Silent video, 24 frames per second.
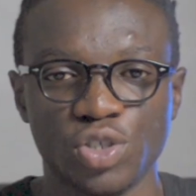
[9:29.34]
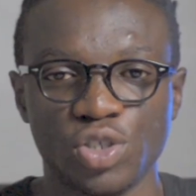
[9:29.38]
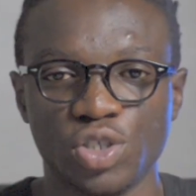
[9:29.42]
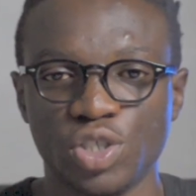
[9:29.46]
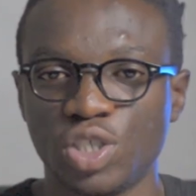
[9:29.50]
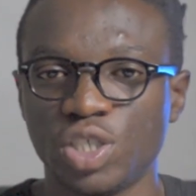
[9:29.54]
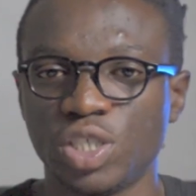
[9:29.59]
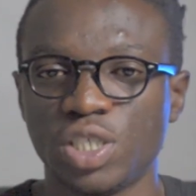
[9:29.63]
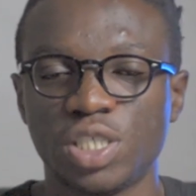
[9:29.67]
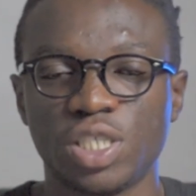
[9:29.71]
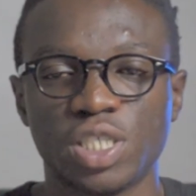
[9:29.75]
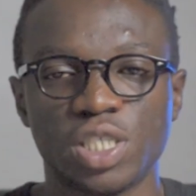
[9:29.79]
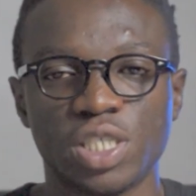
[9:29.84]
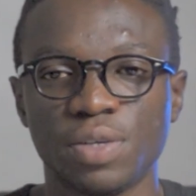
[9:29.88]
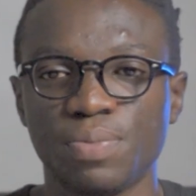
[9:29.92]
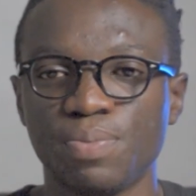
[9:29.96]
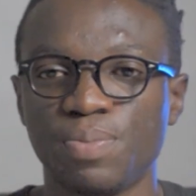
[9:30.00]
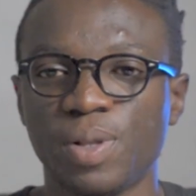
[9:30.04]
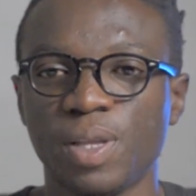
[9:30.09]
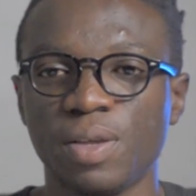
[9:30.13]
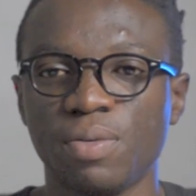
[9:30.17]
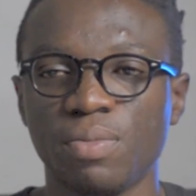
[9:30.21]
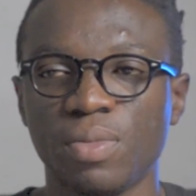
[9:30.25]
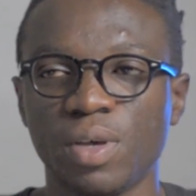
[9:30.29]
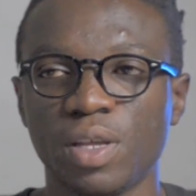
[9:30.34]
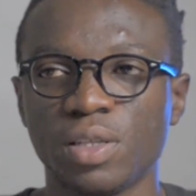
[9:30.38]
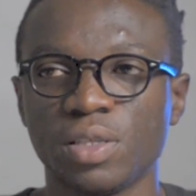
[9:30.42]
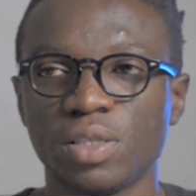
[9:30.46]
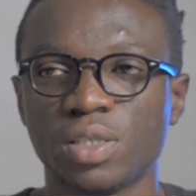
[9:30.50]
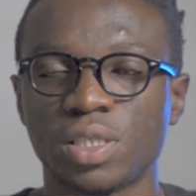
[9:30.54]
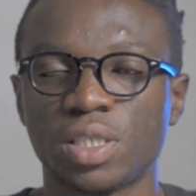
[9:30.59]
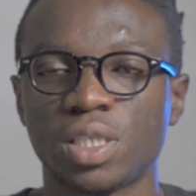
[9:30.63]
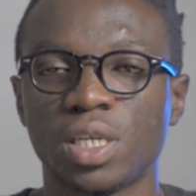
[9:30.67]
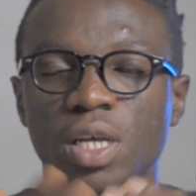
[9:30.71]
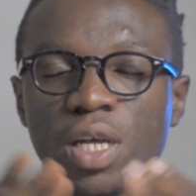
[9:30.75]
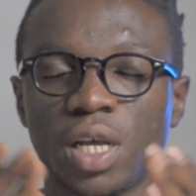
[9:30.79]
This simply
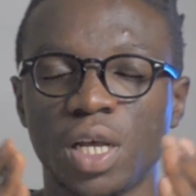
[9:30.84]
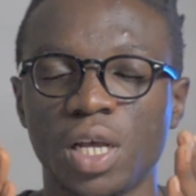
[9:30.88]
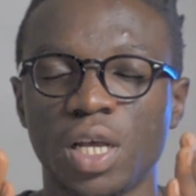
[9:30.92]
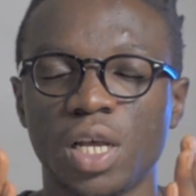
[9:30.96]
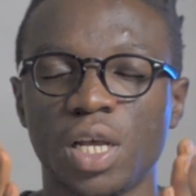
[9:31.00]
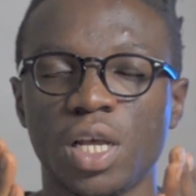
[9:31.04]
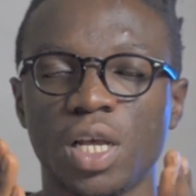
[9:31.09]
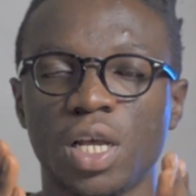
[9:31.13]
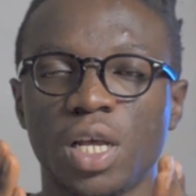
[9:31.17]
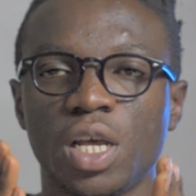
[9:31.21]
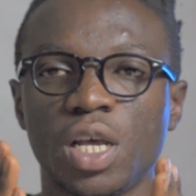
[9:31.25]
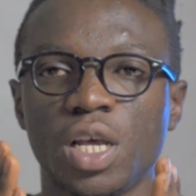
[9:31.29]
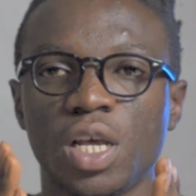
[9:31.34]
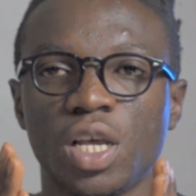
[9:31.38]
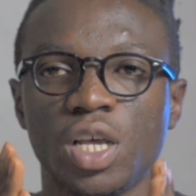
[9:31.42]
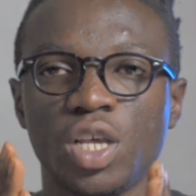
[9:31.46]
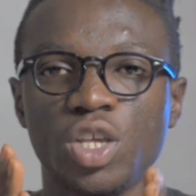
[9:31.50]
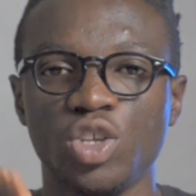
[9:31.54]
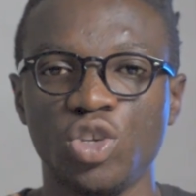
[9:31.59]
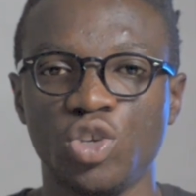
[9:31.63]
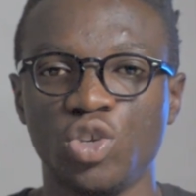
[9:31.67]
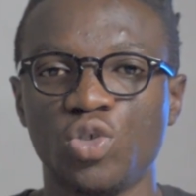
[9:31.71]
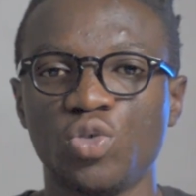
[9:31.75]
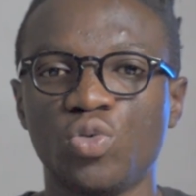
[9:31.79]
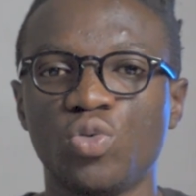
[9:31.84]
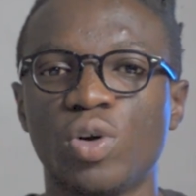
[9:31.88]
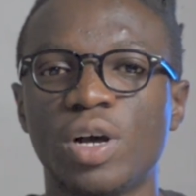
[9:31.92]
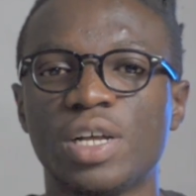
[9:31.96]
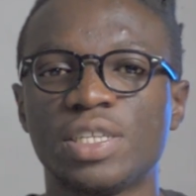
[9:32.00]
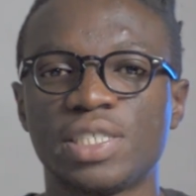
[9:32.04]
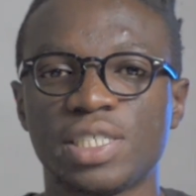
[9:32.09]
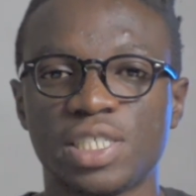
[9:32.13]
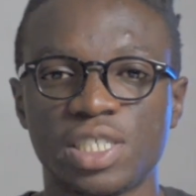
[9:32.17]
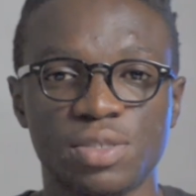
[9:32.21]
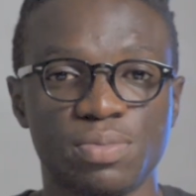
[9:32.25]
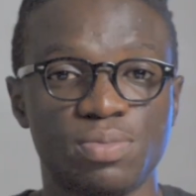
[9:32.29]
means you
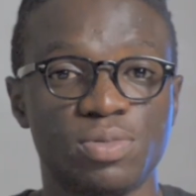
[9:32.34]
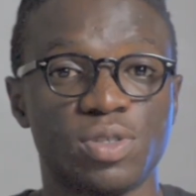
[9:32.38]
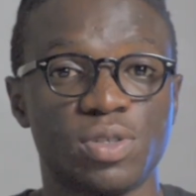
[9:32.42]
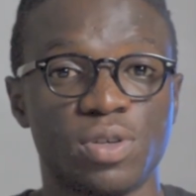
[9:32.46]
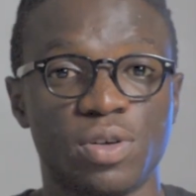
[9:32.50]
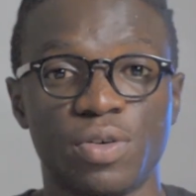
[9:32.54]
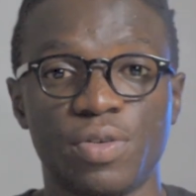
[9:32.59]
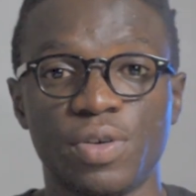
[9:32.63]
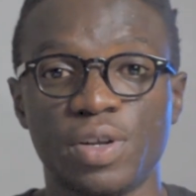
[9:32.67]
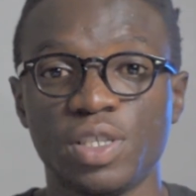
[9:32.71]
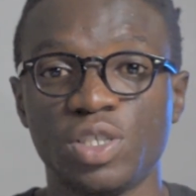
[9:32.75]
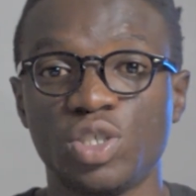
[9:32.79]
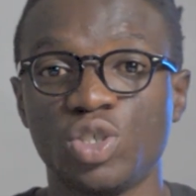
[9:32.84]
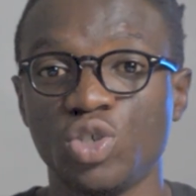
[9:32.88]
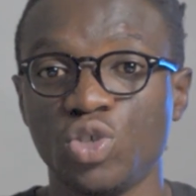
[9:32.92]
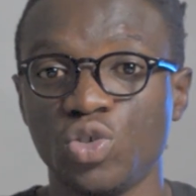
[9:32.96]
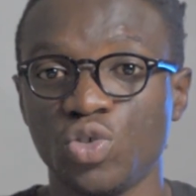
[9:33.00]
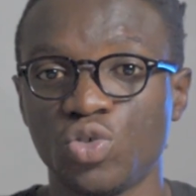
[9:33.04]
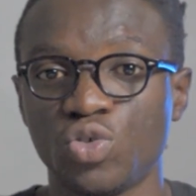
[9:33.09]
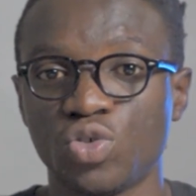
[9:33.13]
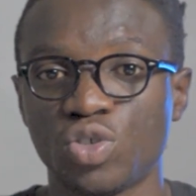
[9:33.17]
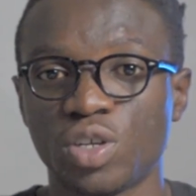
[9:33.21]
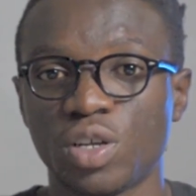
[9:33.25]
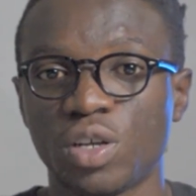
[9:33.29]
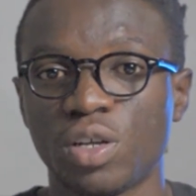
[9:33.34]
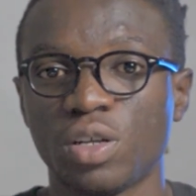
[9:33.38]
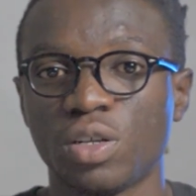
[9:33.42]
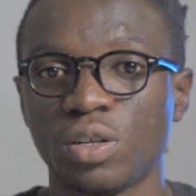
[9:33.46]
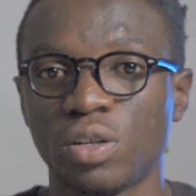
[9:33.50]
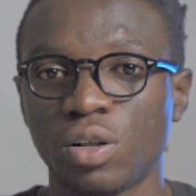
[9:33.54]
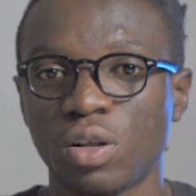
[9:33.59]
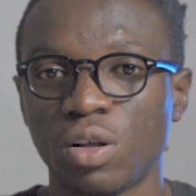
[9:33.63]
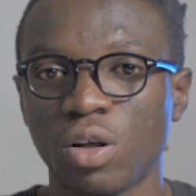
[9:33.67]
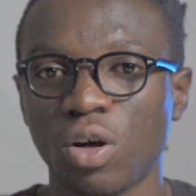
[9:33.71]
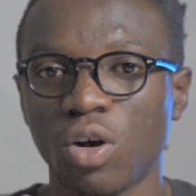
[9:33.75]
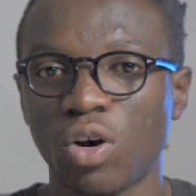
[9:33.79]
as a cryptocurrency user
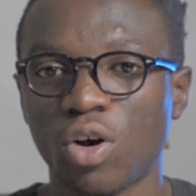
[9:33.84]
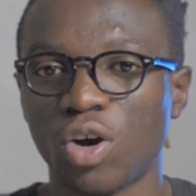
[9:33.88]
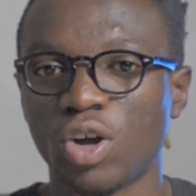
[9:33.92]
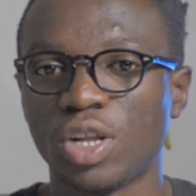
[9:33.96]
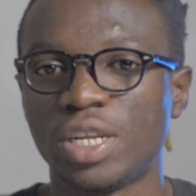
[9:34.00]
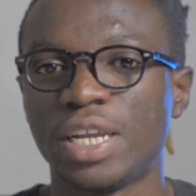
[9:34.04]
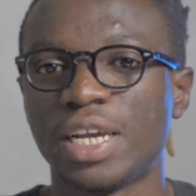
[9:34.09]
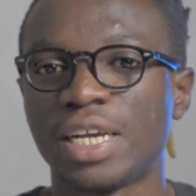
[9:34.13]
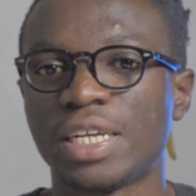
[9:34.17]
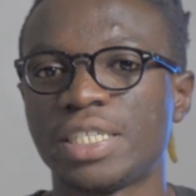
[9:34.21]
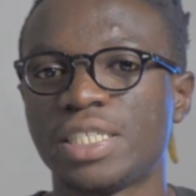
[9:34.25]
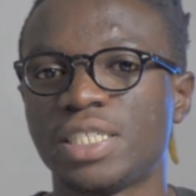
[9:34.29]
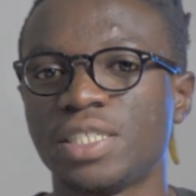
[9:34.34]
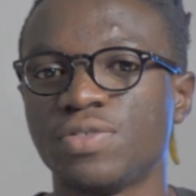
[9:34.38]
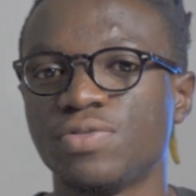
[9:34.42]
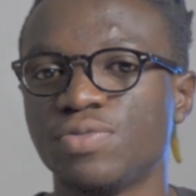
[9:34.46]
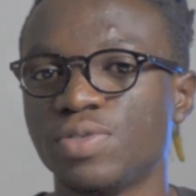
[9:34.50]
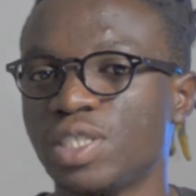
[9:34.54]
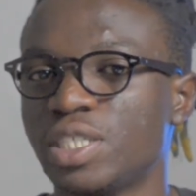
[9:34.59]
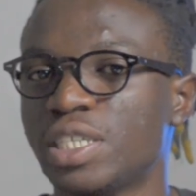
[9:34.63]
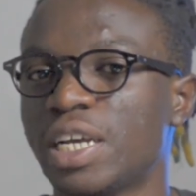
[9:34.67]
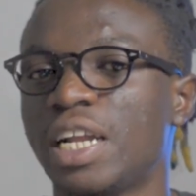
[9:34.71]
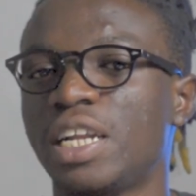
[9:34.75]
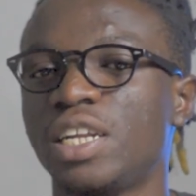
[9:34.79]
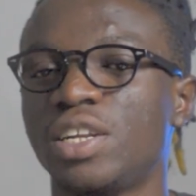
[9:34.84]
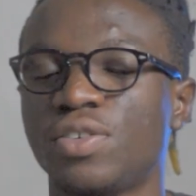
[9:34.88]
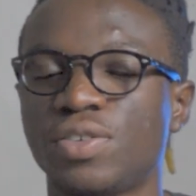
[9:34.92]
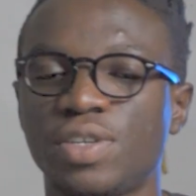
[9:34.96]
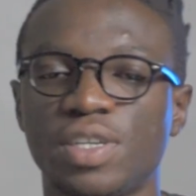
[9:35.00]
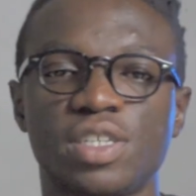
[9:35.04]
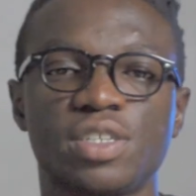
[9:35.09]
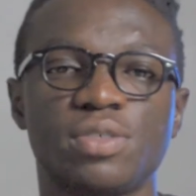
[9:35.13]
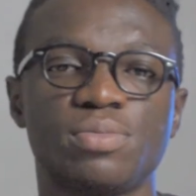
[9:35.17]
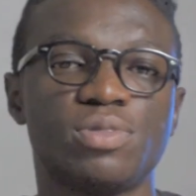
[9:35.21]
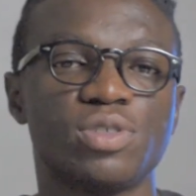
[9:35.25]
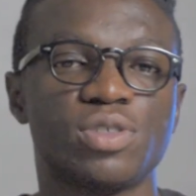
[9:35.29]
connecting with
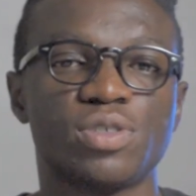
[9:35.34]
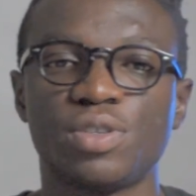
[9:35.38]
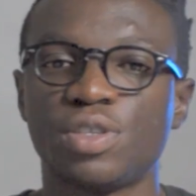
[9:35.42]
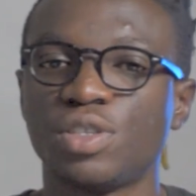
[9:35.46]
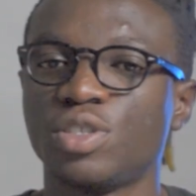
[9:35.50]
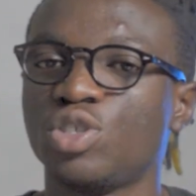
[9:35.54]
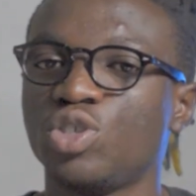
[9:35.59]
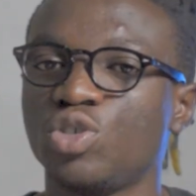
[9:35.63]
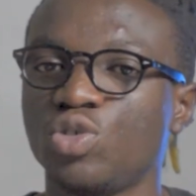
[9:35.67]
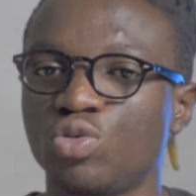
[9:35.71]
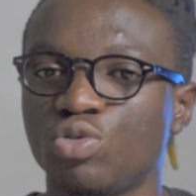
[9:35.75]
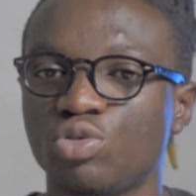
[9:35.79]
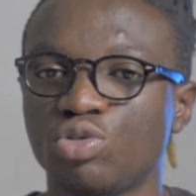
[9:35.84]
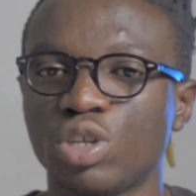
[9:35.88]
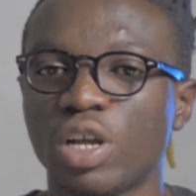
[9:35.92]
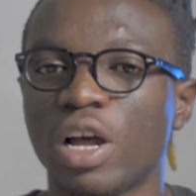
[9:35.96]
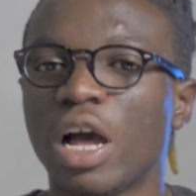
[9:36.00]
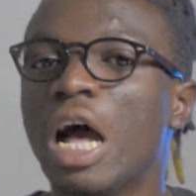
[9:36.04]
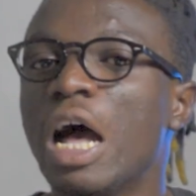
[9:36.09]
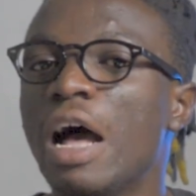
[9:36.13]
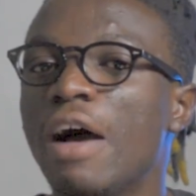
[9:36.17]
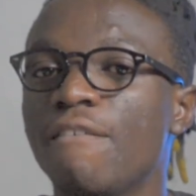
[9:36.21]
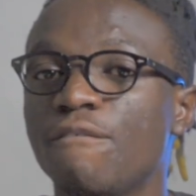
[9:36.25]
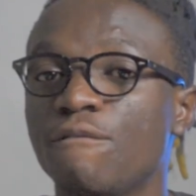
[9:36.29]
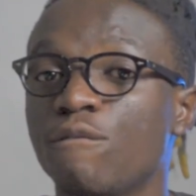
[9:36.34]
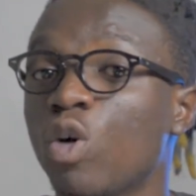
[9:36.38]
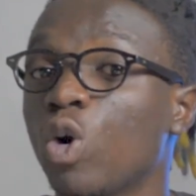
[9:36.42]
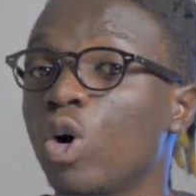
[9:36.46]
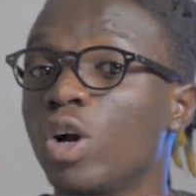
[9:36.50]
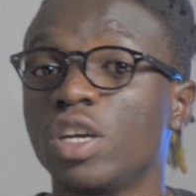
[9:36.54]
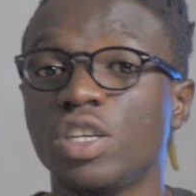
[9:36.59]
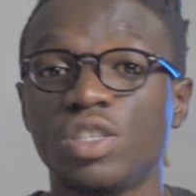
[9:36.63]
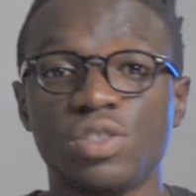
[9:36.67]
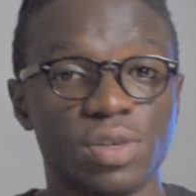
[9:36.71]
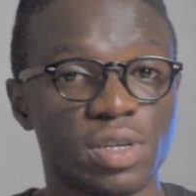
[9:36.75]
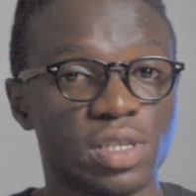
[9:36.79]
another cryptocurrency user
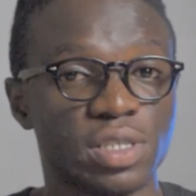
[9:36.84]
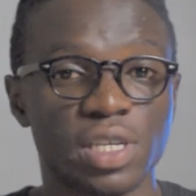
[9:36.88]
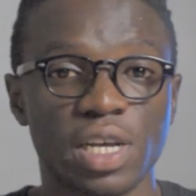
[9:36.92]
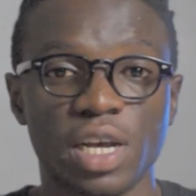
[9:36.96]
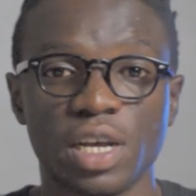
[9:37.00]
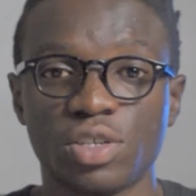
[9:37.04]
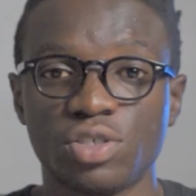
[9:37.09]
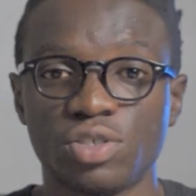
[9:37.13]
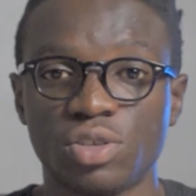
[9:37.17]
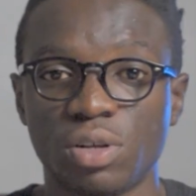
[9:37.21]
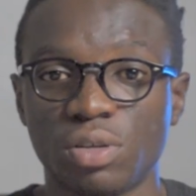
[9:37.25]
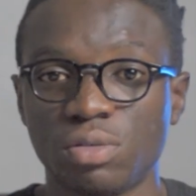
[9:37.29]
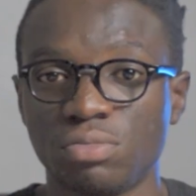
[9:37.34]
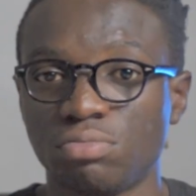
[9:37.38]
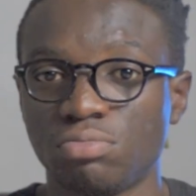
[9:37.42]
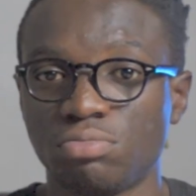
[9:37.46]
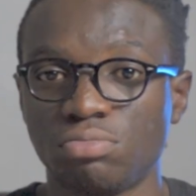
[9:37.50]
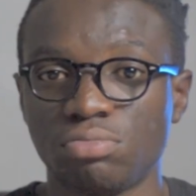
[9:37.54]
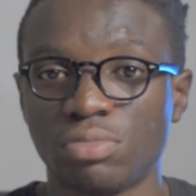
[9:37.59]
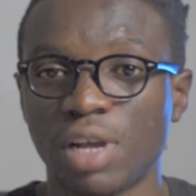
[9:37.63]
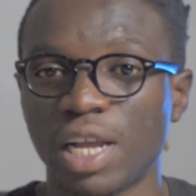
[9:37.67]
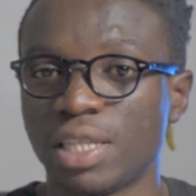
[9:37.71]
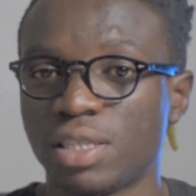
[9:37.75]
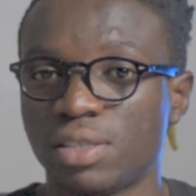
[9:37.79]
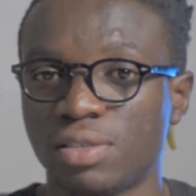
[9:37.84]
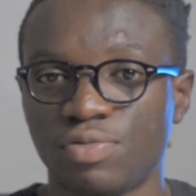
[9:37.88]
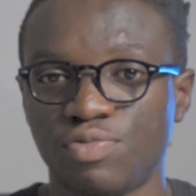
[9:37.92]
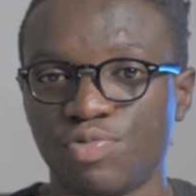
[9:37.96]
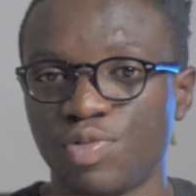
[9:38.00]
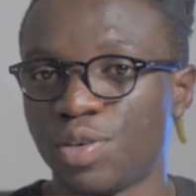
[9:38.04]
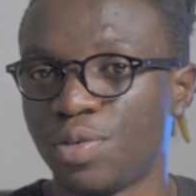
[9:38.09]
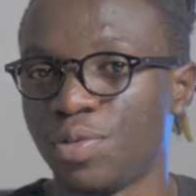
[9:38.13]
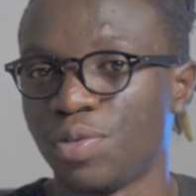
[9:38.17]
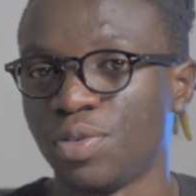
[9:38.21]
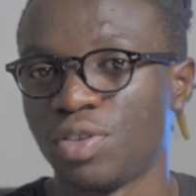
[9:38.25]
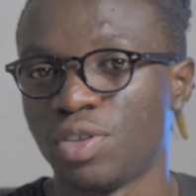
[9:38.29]
for a transaction. That's
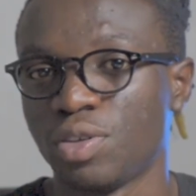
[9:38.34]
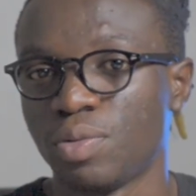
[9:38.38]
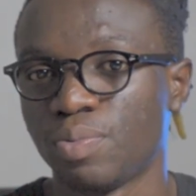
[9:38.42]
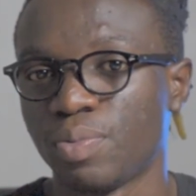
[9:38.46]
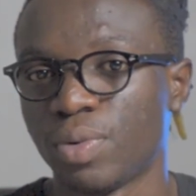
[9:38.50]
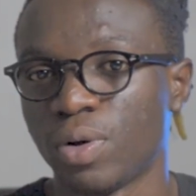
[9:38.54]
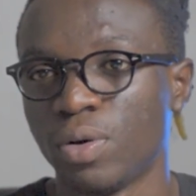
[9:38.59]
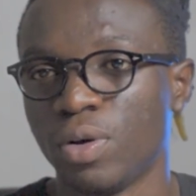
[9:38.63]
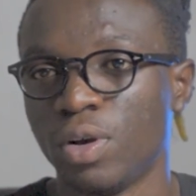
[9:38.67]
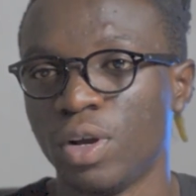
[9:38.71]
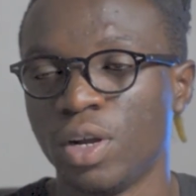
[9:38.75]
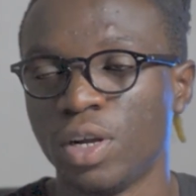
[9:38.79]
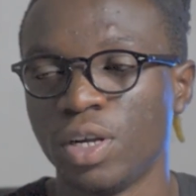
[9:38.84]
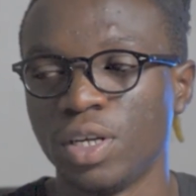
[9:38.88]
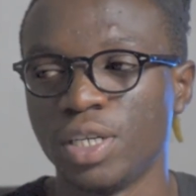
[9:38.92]
very simple.